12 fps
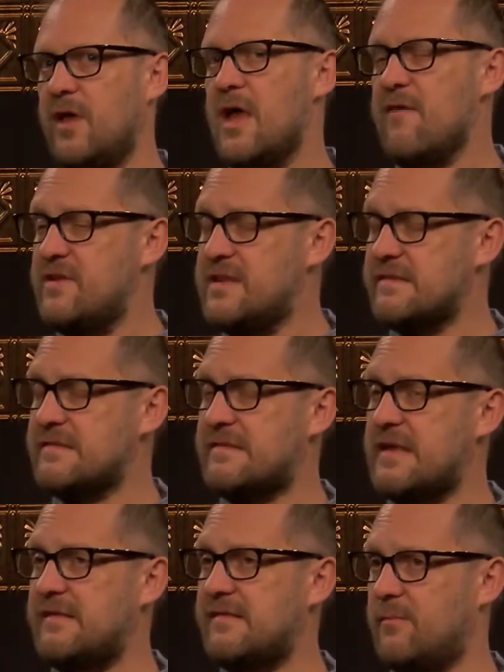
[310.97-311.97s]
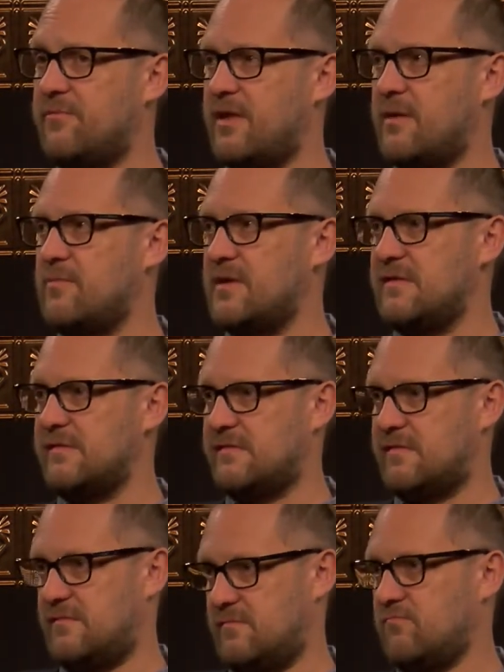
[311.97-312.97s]
If he doesn't say something, it
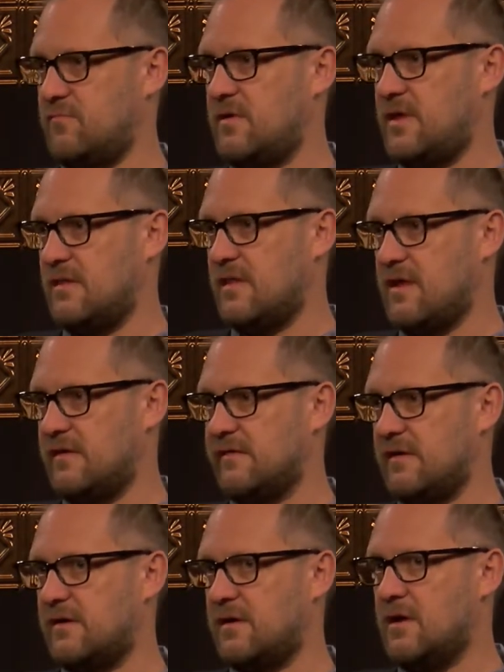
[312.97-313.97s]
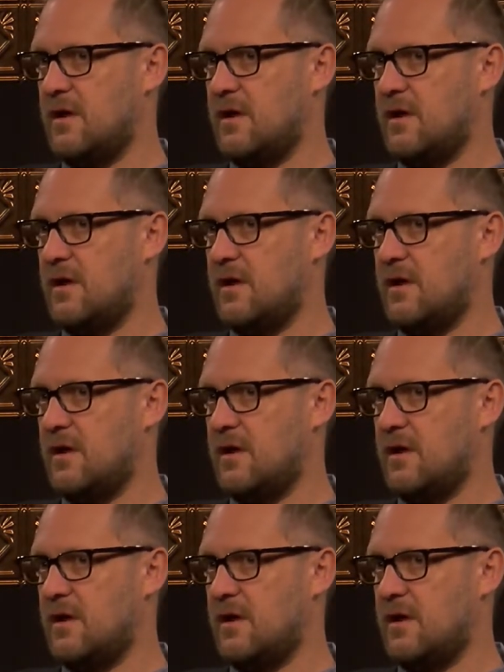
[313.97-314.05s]
means he likes it.